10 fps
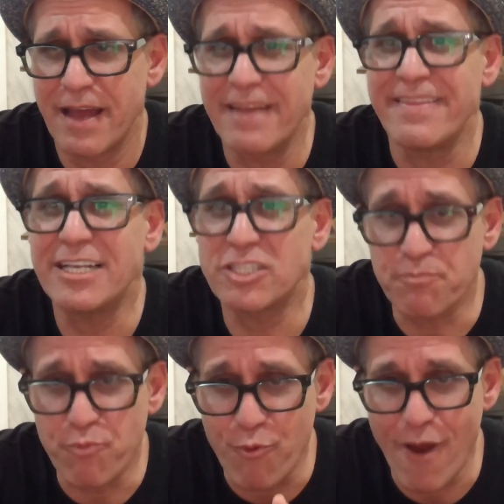and that's
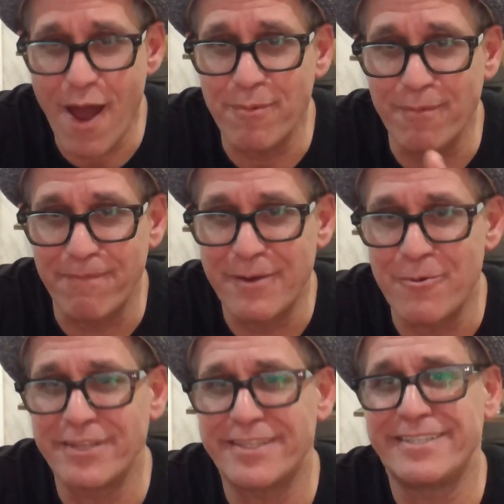probably
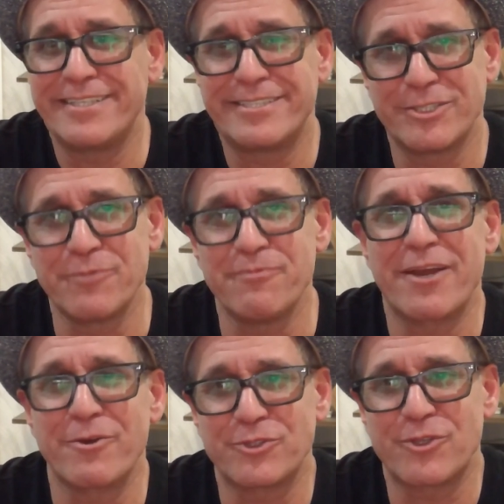what the decision
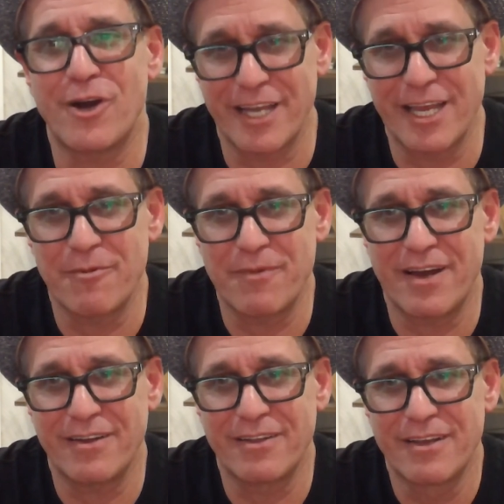maker is talking
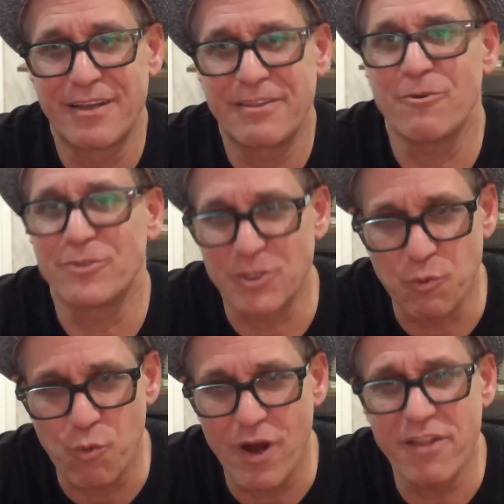about. There was just
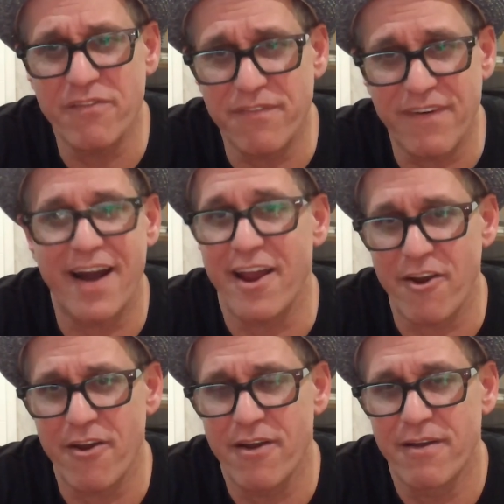one fire,